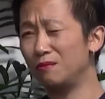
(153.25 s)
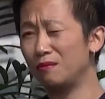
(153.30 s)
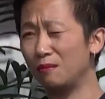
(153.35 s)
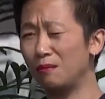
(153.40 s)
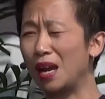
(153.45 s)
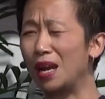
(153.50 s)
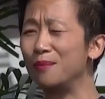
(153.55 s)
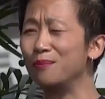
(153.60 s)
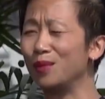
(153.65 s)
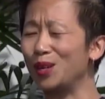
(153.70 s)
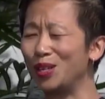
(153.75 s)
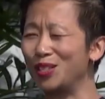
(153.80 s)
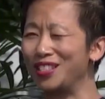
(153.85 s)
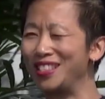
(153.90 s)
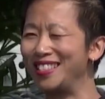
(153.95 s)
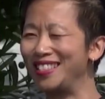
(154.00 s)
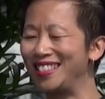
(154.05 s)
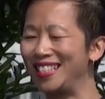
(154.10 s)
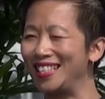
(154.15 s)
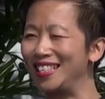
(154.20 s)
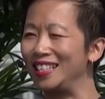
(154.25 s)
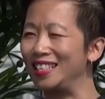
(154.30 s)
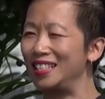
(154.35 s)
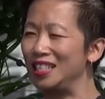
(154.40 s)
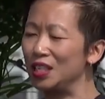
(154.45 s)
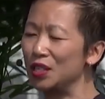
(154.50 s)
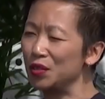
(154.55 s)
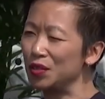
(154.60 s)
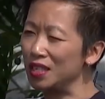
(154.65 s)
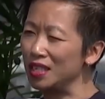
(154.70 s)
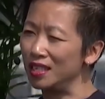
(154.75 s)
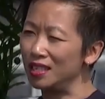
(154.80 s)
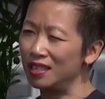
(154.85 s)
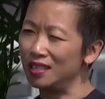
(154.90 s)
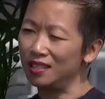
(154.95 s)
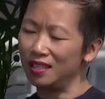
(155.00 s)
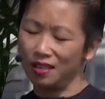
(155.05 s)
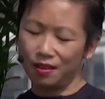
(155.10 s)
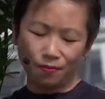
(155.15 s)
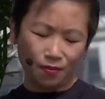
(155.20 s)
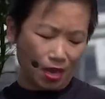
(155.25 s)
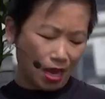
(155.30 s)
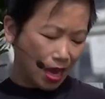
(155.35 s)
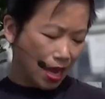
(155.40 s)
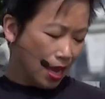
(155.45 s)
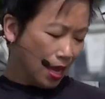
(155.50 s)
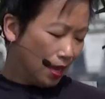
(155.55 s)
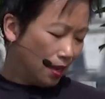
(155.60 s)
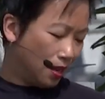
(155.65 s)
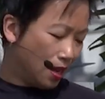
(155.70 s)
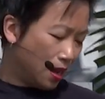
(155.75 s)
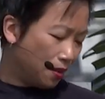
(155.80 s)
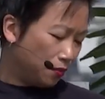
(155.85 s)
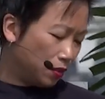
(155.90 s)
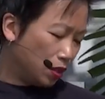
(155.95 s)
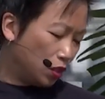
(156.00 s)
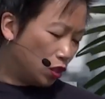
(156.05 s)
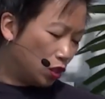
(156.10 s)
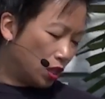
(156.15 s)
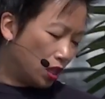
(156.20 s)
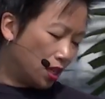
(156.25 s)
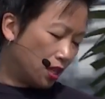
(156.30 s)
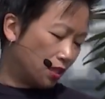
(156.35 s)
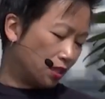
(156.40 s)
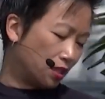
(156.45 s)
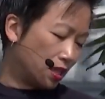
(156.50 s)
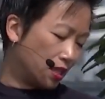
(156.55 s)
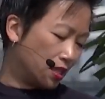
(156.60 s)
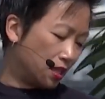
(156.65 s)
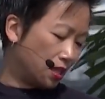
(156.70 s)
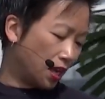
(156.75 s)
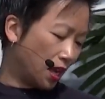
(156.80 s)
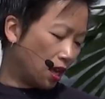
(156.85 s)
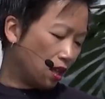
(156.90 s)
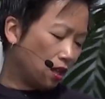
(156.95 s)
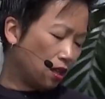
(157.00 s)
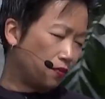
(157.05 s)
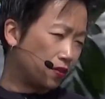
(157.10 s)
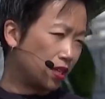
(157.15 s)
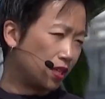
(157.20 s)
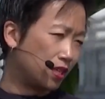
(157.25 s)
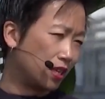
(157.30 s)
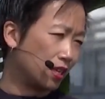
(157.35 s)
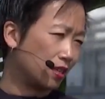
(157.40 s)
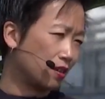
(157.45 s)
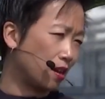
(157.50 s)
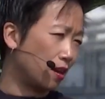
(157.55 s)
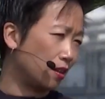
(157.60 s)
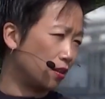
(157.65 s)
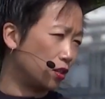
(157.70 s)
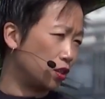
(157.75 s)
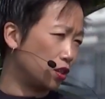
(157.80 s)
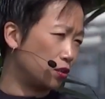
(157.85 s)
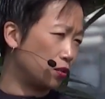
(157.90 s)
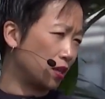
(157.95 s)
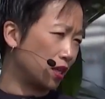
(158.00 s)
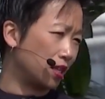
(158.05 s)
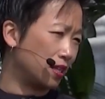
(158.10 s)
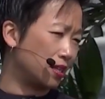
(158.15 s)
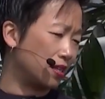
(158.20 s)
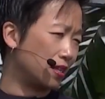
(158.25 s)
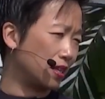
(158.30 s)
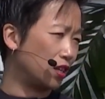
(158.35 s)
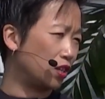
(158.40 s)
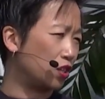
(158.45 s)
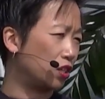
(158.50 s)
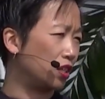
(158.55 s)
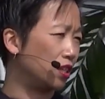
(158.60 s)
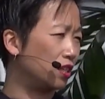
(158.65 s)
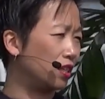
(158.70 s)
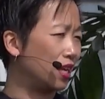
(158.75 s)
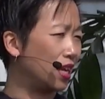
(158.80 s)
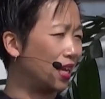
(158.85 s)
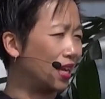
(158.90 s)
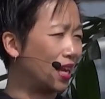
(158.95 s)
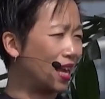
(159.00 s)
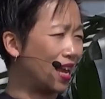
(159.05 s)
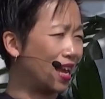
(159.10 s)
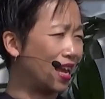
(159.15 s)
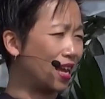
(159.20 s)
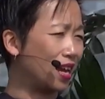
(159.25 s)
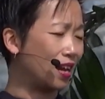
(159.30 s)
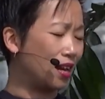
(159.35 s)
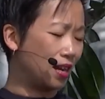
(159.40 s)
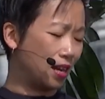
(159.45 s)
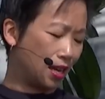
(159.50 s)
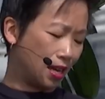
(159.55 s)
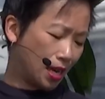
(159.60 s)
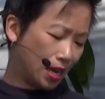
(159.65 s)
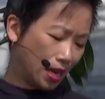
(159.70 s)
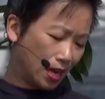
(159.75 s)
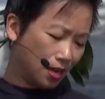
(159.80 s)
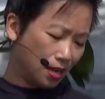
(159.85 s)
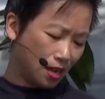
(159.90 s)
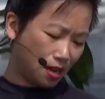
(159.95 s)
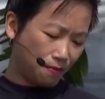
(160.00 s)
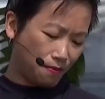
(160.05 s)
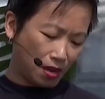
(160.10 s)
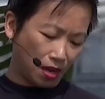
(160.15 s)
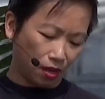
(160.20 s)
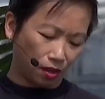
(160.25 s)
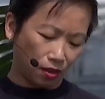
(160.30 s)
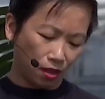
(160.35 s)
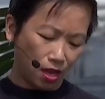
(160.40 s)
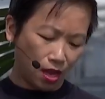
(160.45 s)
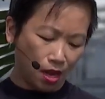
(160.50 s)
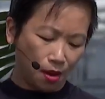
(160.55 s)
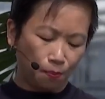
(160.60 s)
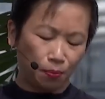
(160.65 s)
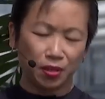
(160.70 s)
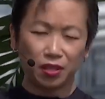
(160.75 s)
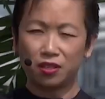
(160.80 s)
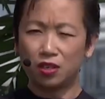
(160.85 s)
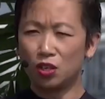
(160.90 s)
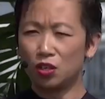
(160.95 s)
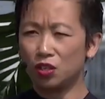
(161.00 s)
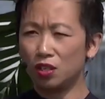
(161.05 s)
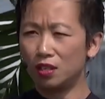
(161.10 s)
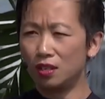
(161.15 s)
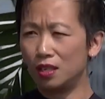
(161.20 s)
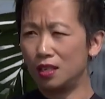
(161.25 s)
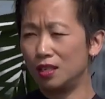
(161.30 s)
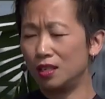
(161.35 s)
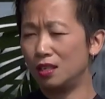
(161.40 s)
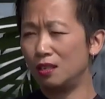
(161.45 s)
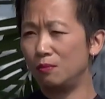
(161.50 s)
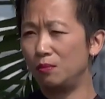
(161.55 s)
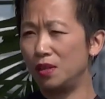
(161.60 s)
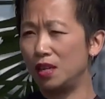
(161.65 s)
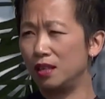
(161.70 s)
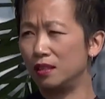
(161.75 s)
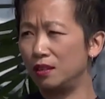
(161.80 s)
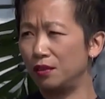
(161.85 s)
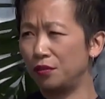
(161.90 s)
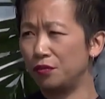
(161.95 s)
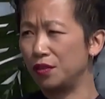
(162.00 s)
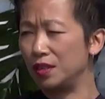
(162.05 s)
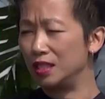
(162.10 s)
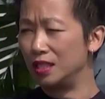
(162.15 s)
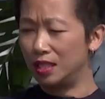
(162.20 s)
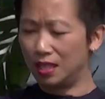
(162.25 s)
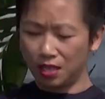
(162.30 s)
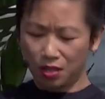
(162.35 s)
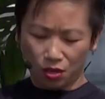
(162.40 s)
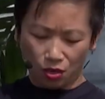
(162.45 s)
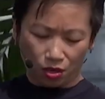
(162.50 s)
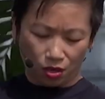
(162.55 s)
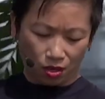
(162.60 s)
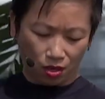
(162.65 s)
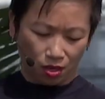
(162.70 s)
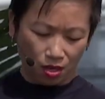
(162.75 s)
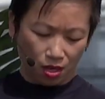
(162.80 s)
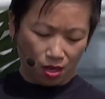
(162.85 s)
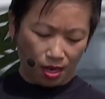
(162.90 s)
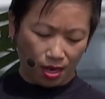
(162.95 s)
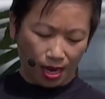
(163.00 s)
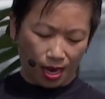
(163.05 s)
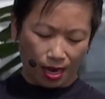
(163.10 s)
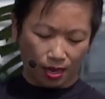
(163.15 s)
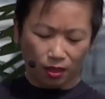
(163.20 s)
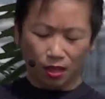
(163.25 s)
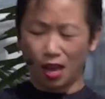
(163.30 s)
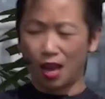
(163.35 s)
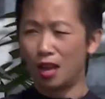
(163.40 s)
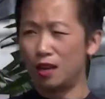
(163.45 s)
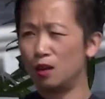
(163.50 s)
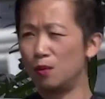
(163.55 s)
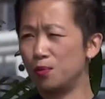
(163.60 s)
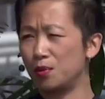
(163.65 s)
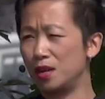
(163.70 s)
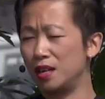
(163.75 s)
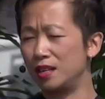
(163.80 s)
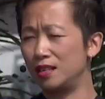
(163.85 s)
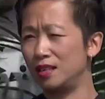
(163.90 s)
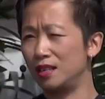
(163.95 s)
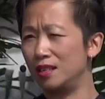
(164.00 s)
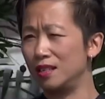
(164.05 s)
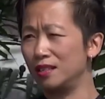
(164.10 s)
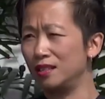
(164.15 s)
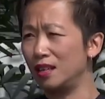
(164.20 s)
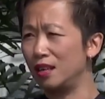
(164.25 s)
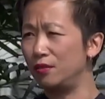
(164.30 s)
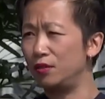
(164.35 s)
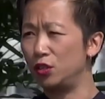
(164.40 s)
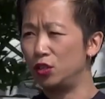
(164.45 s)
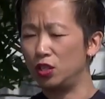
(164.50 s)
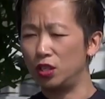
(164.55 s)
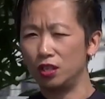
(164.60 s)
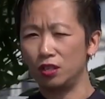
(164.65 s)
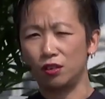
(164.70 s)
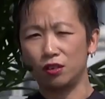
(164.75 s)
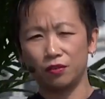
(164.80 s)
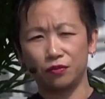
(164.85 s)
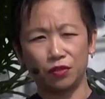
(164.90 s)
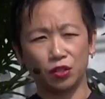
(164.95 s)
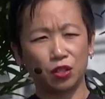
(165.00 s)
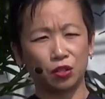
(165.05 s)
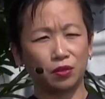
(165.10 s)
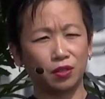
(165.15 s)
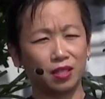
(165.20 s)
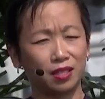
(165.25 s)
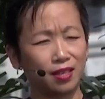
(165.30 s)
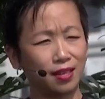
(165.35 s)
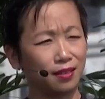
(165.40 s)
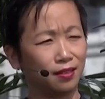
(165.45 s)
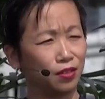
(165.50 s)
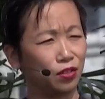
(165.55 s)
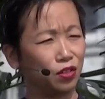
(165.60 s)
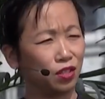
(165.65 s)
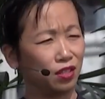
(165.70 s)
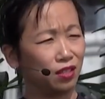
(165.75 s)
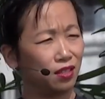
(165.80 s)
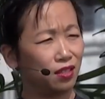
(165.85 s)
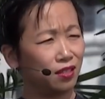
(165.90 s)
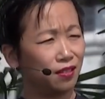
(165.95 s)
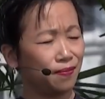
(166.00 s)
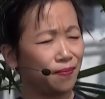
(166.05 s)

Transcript: and modern data ecosystem, leveraging the scale of our technology organization in AI and ML, position us to be at the frontier at the enterprises leveraging artificial intelligence.